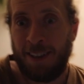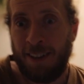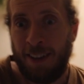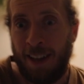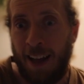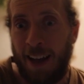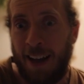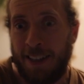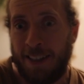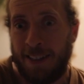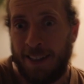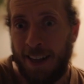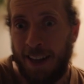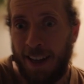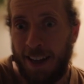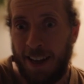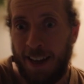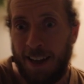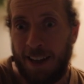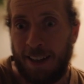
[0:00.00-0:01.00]
as
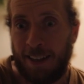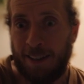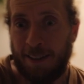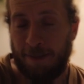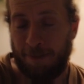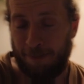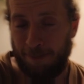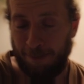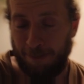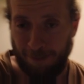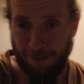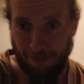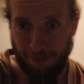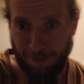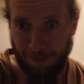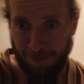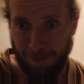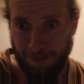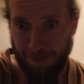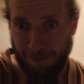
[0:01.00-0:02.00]
a
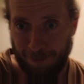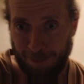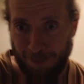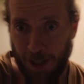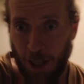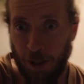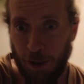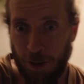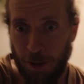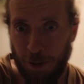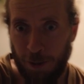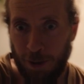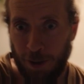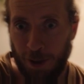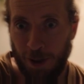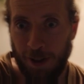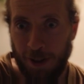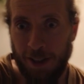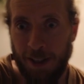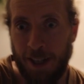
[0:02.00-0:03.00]

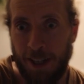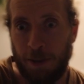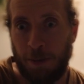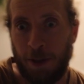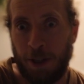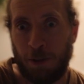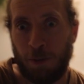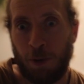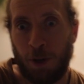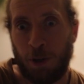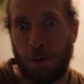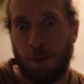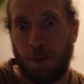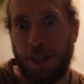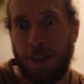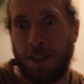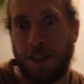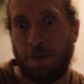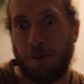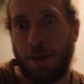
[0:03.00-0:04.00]
user on the Databricks
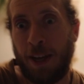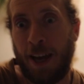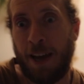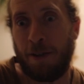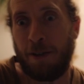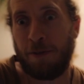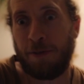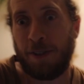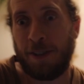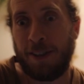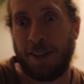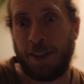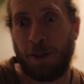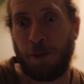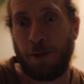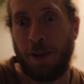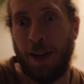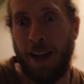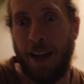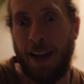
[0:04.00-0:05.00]
workspace, we have
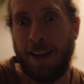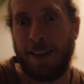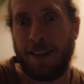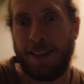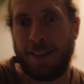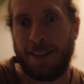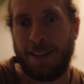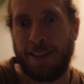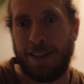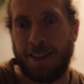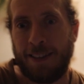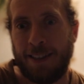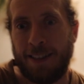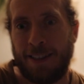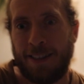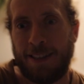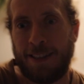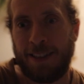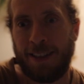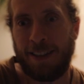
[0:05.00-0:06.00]
created
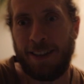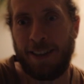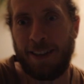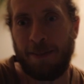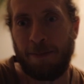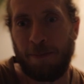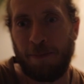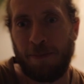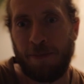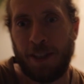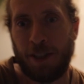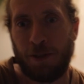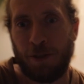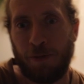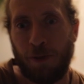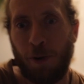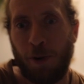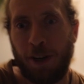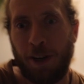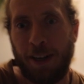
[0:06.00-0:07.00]
this this
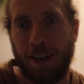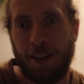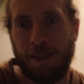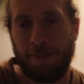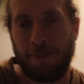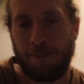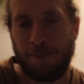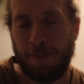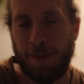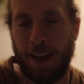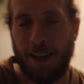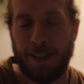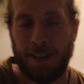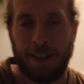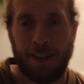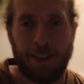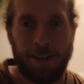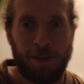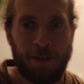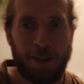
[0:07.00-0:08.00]
folder here as
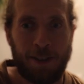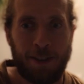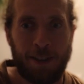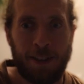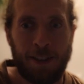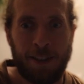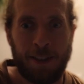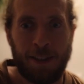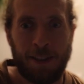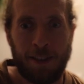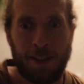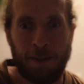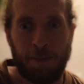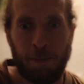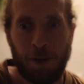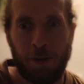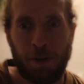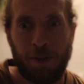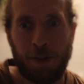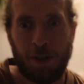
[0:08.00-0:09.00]
if in the
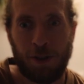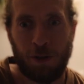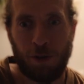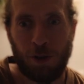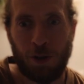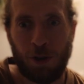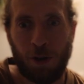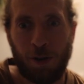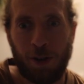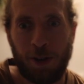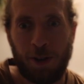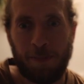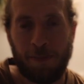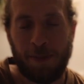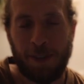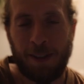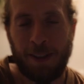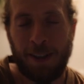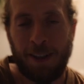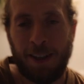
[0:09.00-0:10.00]
previous tutorial.
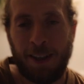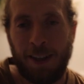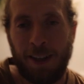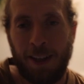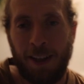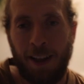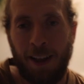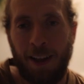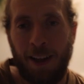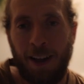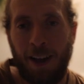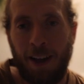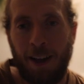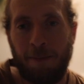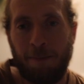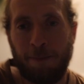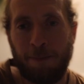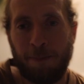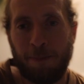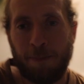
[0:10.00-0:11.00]

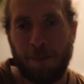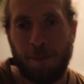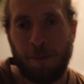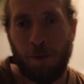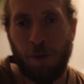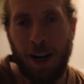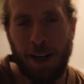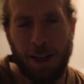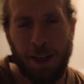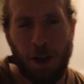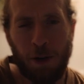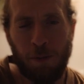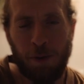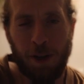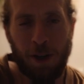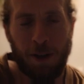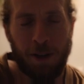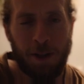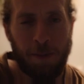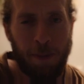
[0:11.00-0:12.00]
Right now
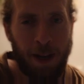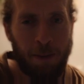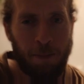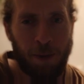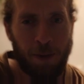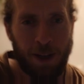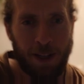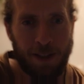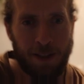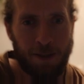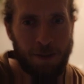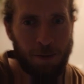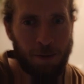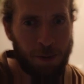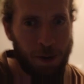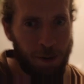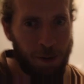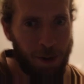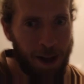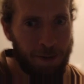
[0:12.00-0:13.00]
we are on the main branch.
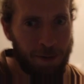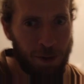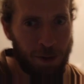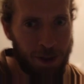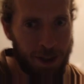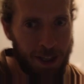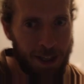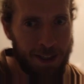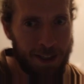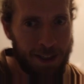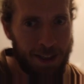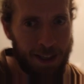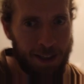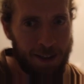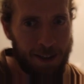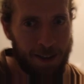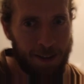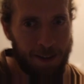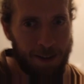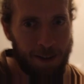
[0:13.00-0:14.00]
We will have to change
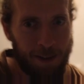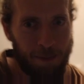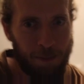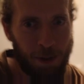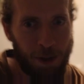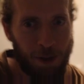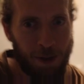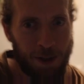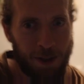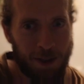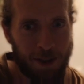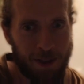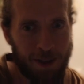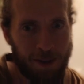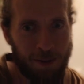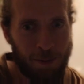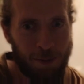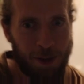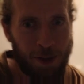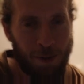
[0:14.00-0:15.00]
that because
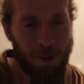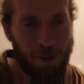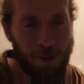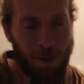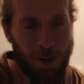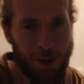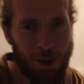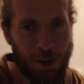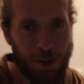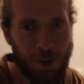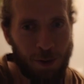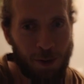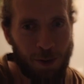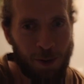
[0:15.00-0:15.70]
we don't want to